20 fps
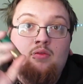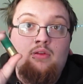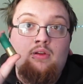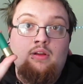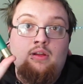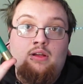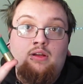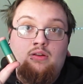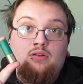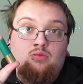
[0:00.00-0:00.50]

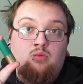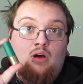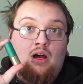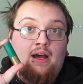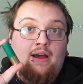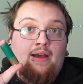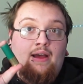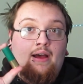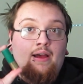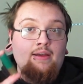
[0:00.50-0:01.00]
here's
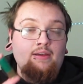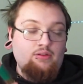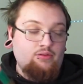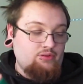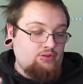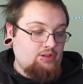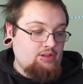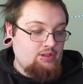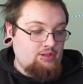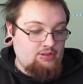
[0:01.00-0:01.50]
why I
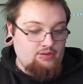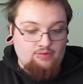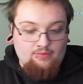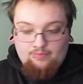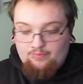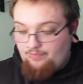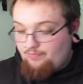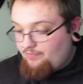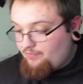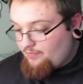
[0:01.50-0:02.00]
use these.
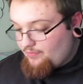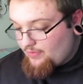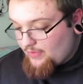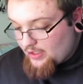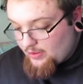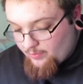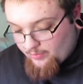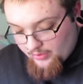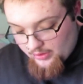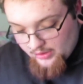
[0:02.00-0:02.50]

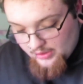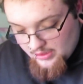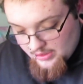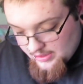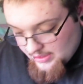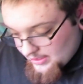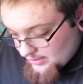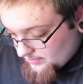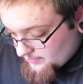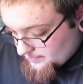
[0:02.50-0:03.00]
I'll put this
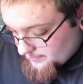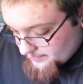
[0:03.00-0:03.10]
down.